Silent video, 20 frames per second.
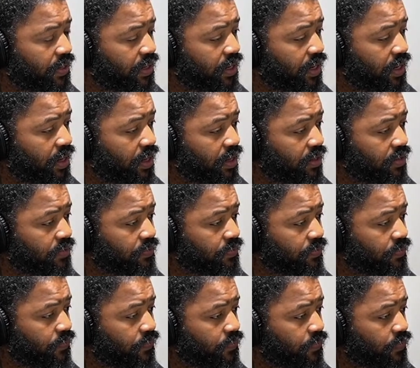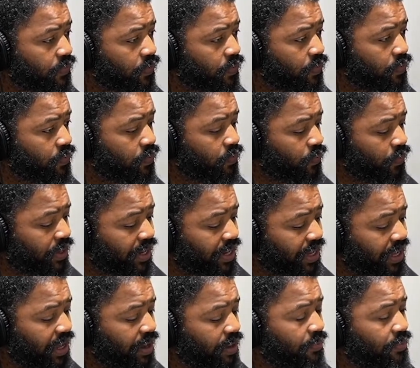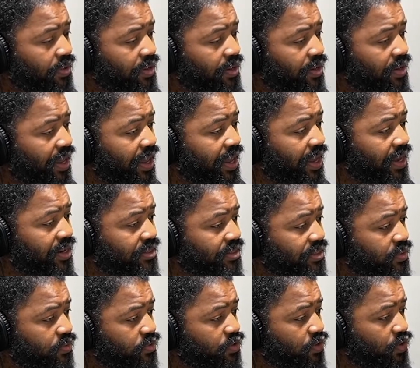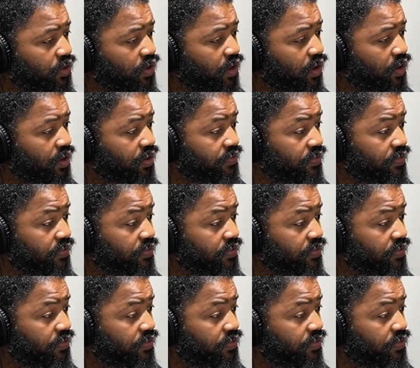Um, run a camera in the line and see what's going on.